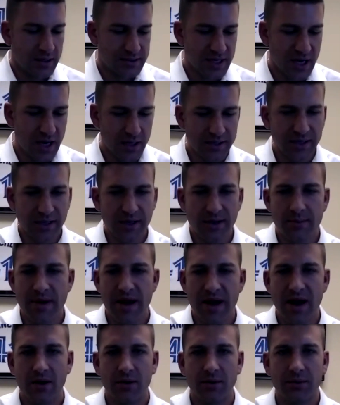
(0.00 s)
talking
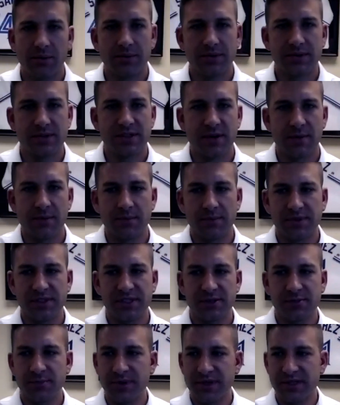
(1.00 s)
about some
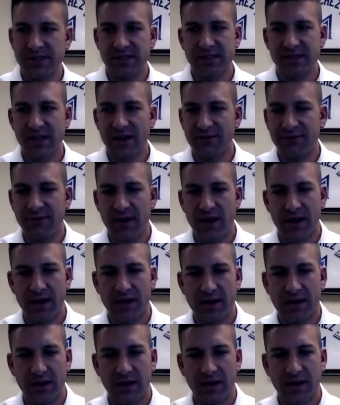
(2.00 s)

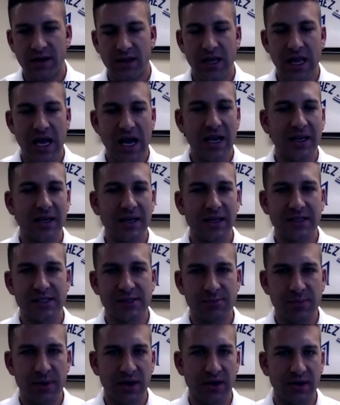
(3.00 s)
specific client
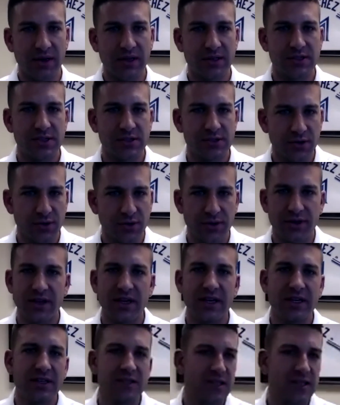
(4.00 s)
experiences or
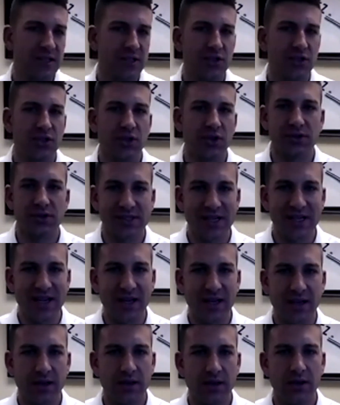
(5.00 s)
things that you're
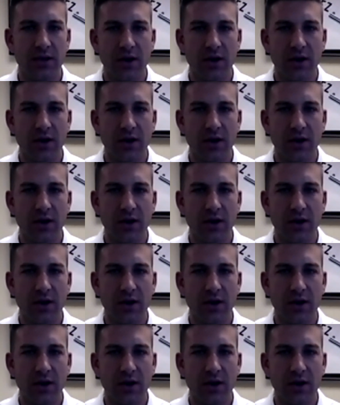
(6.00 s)
seeing.